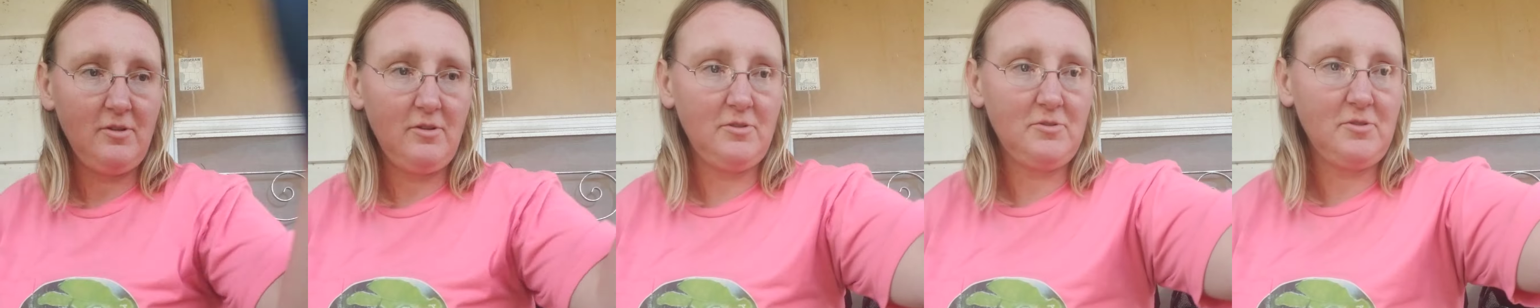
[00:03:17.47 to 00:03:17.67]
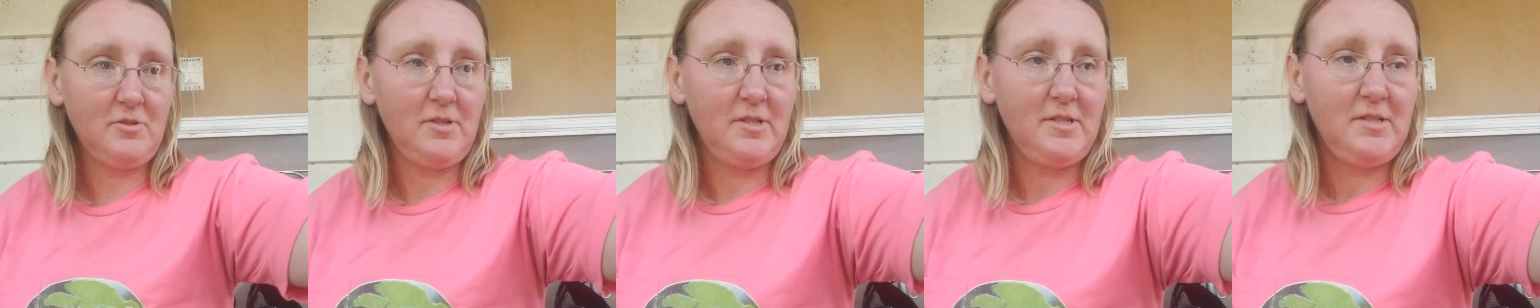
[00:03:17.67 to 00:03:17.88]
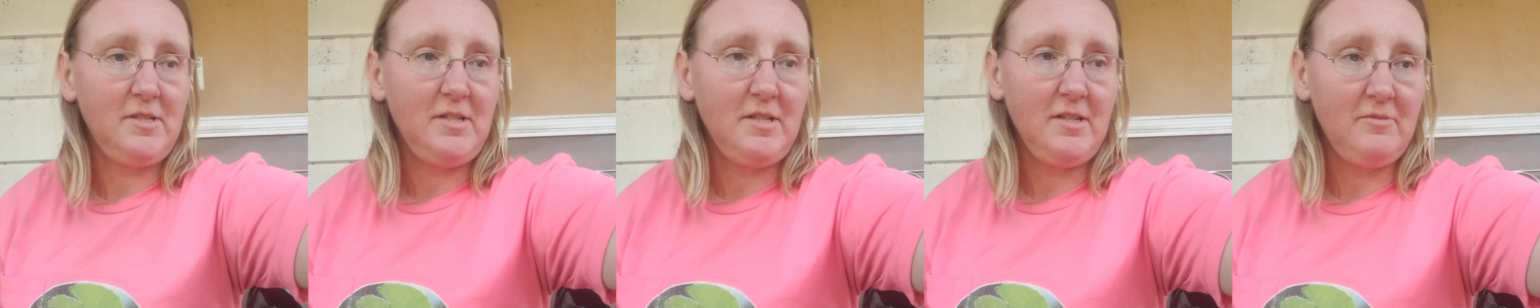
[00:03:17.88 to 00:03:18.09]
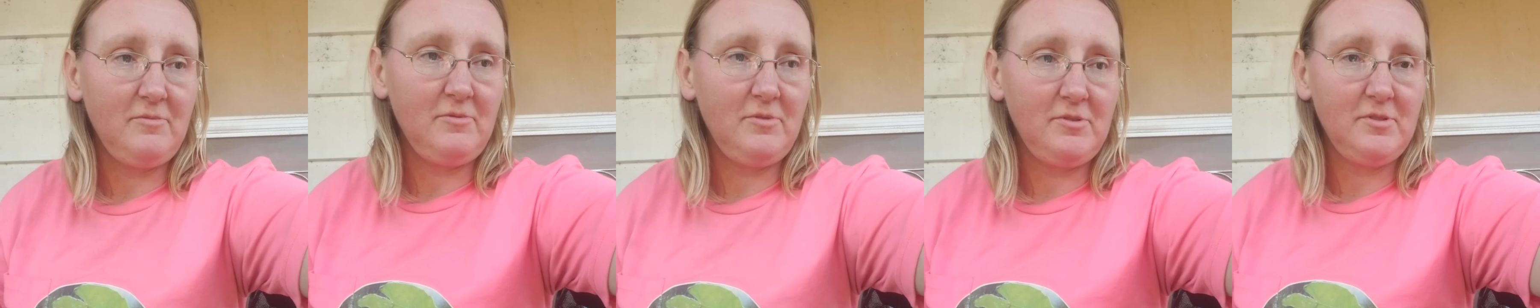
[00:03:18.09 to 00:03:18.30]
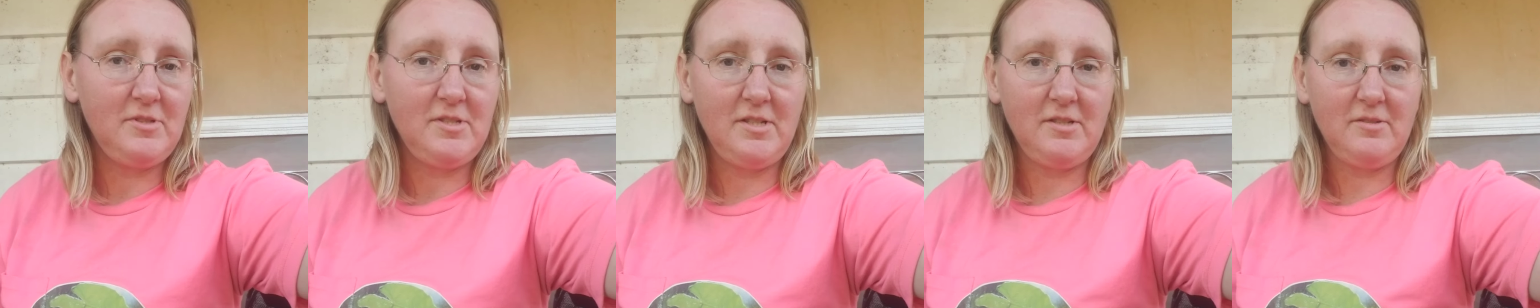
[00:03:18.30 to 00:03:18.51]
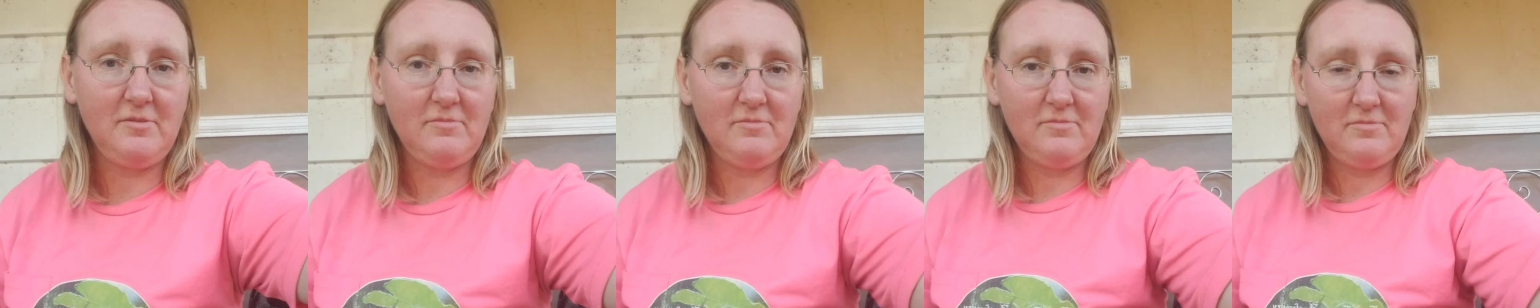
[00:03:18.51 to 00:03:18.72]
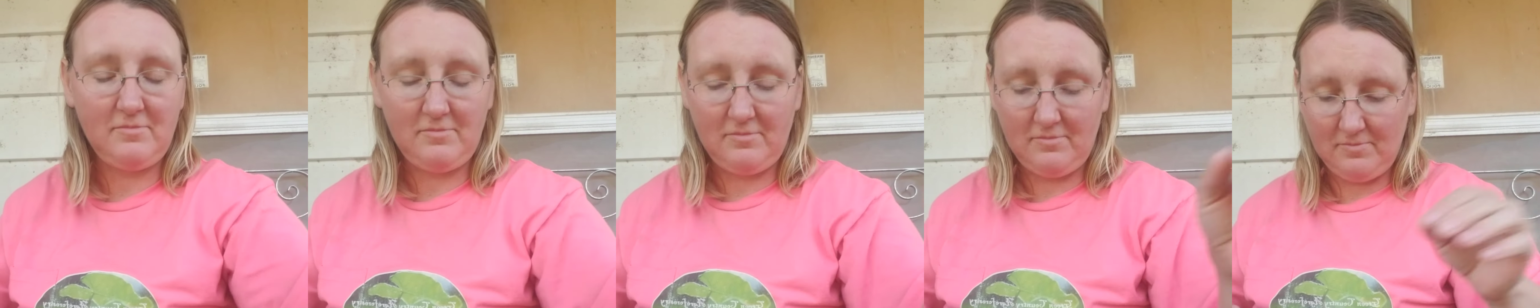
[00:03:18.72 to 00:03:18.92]
ultralight tent when it was like
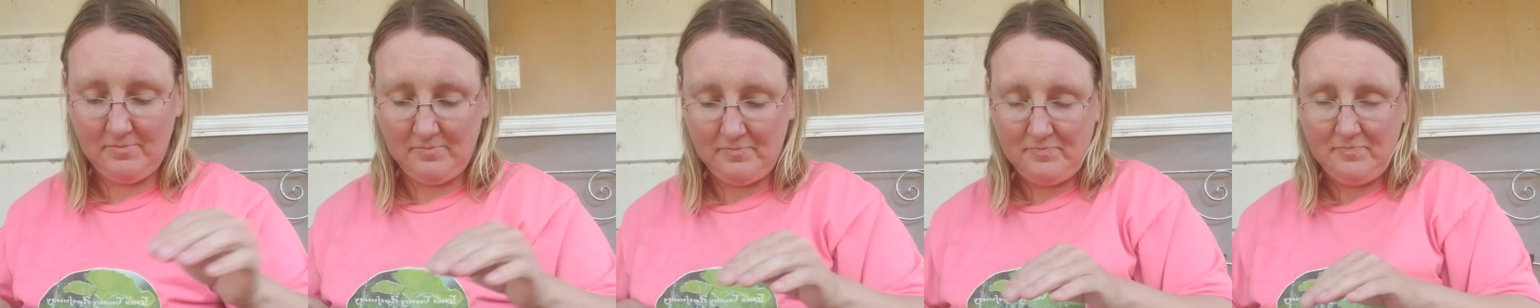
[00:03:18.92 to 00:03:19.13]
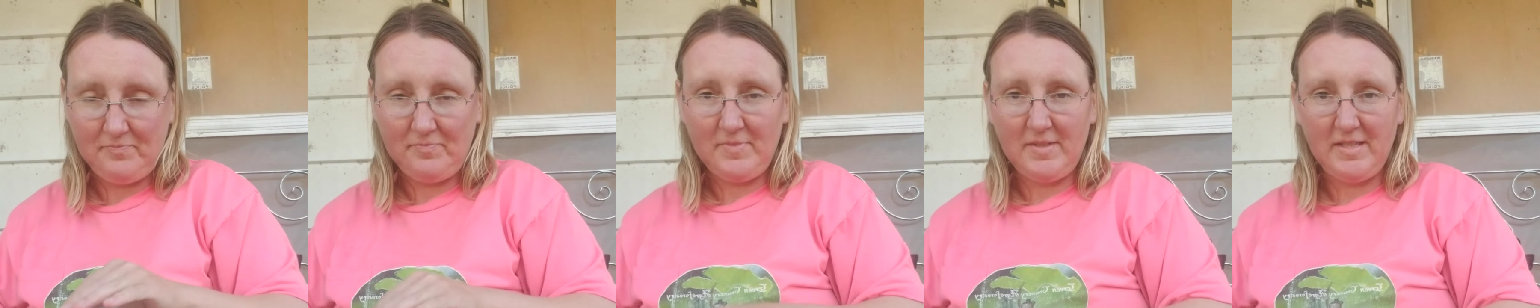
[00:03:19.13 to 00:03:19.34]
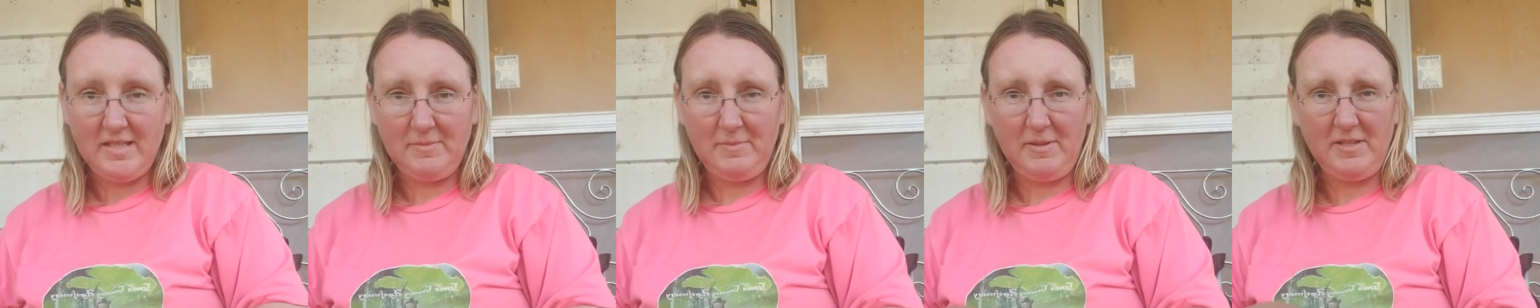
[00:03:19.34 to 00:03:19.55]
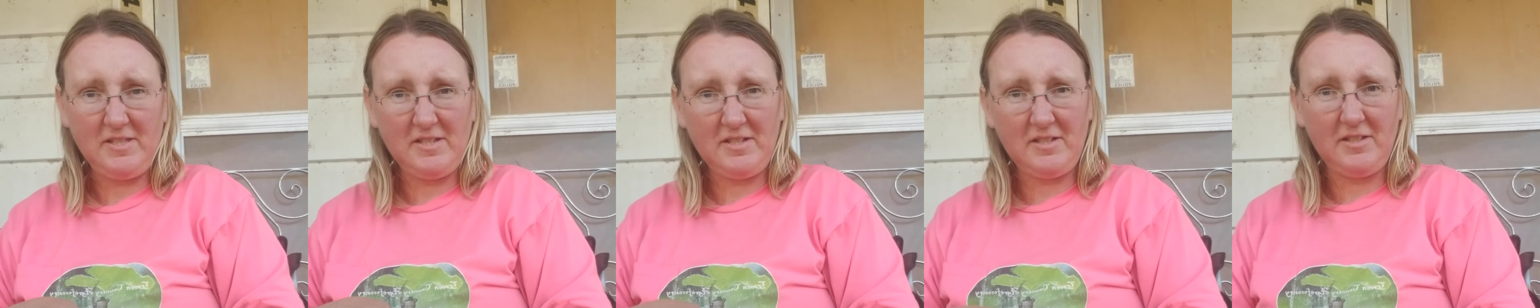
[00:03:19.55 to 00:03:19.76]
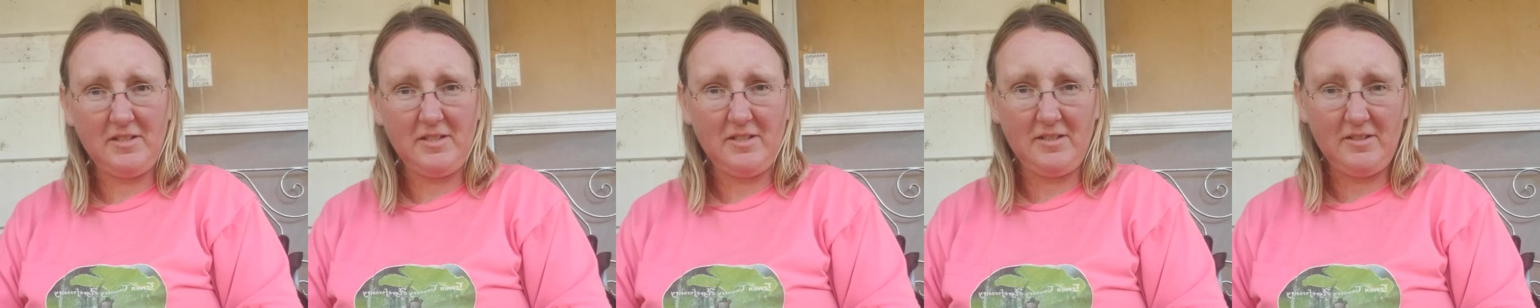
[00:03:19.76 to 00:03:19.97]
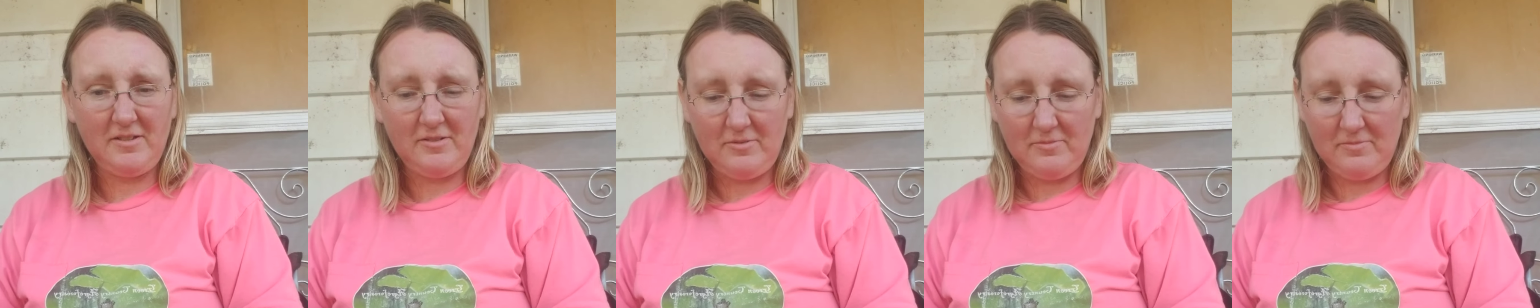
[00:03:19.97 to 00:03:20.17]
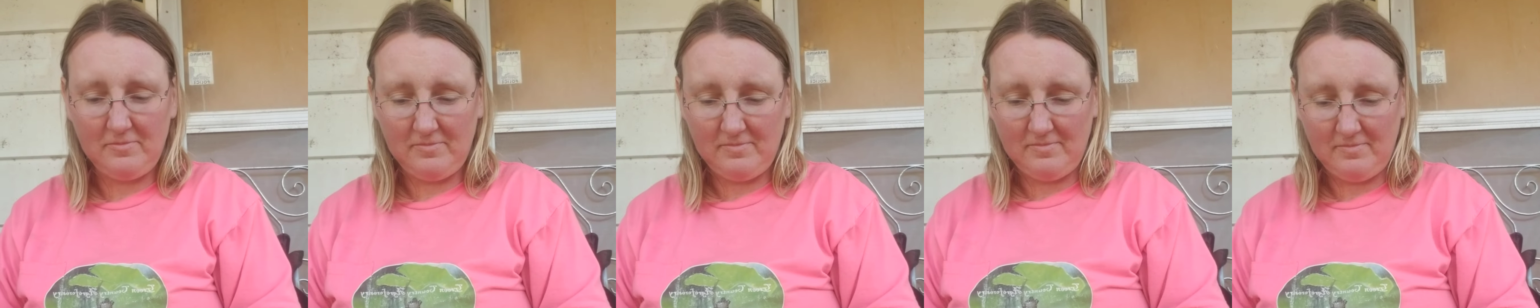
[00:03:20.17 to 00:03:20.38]
basically a
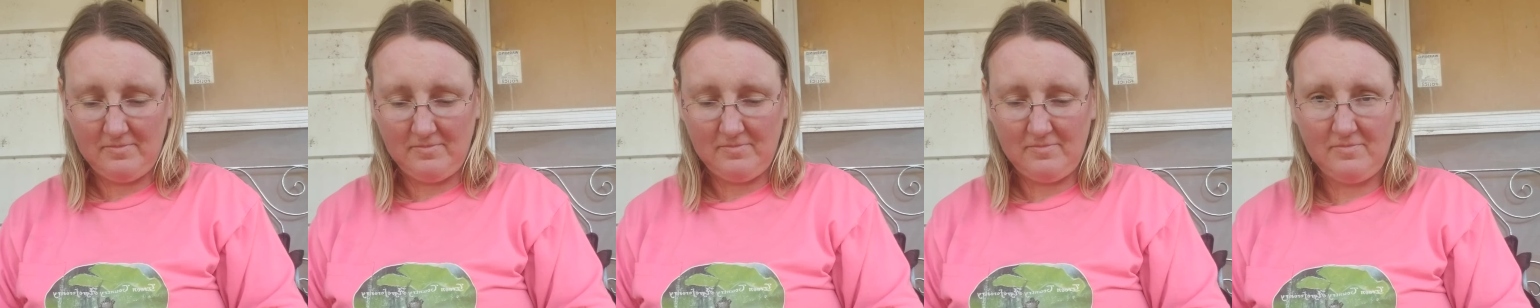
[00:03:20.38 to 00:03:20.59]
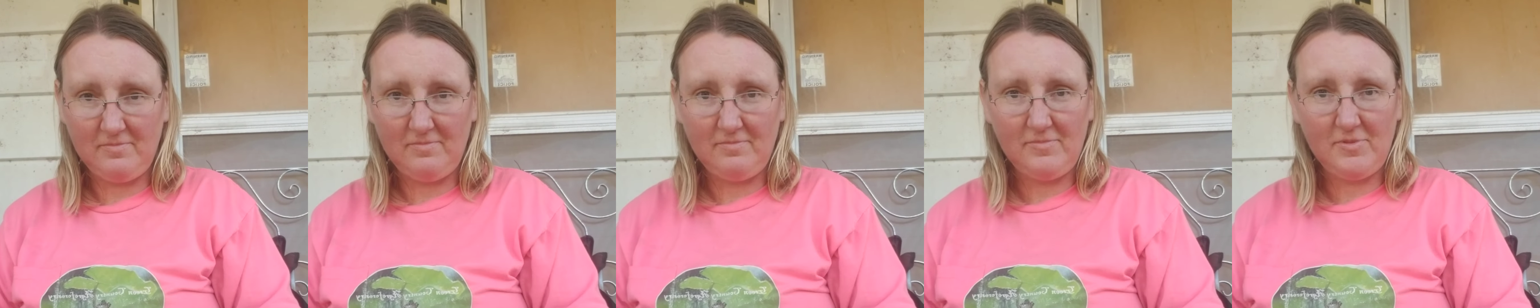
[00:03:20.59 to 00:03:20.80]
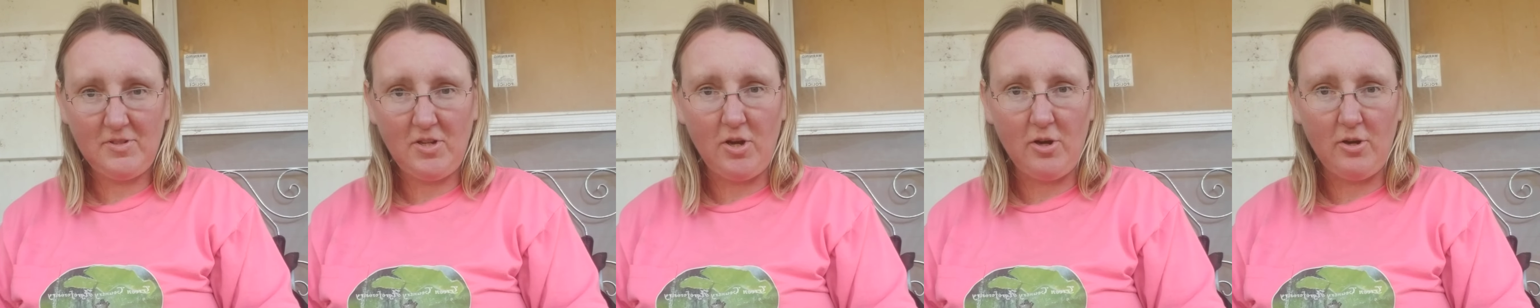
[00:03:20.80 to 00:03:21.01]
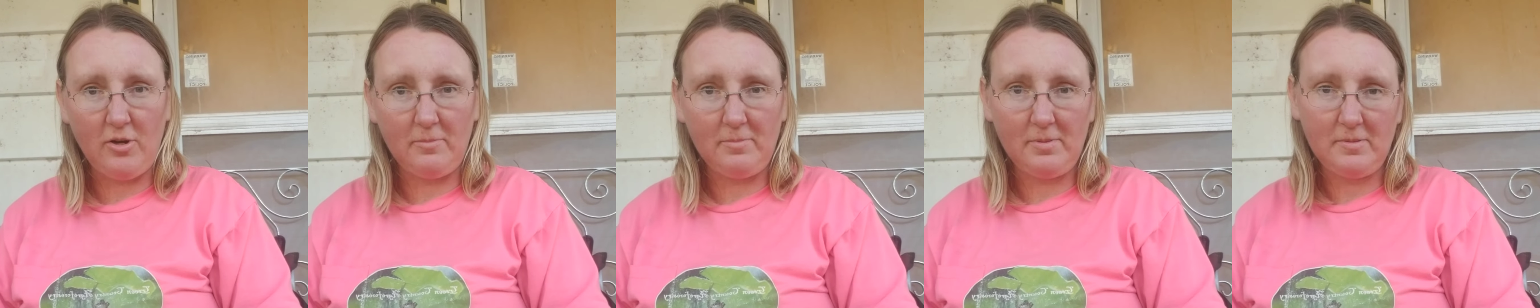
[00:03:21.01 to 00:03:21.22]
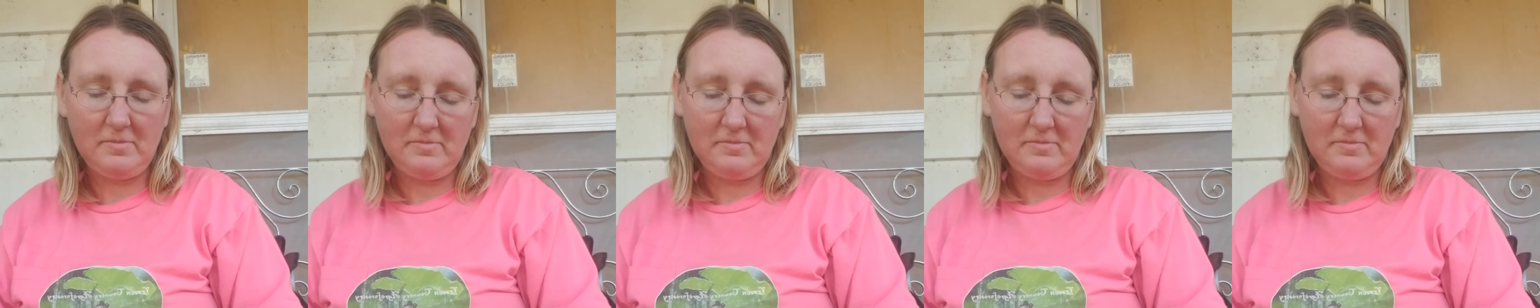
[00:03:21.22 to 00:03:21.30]
tarp.